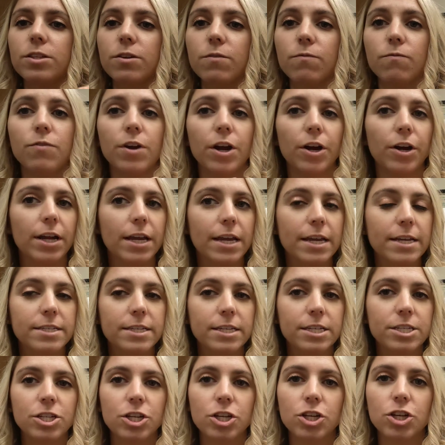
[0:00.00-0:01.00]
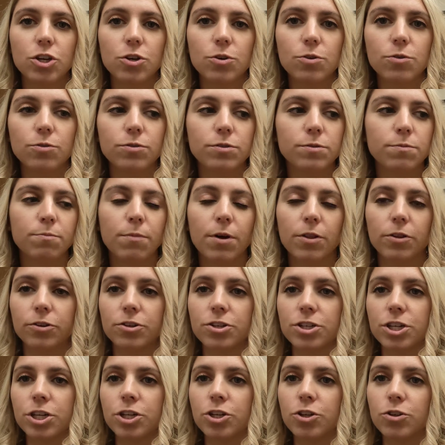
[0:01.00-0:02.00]
Very easy to use.
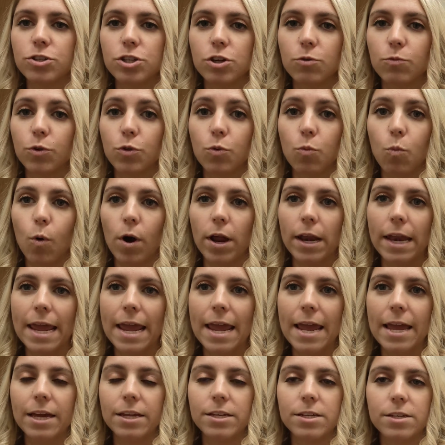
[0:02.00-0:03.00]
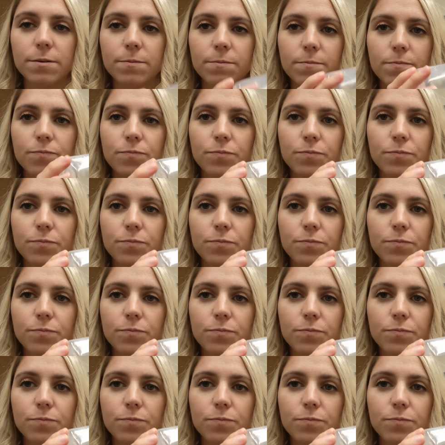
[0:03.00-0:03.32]
Mothers can use it with one hand.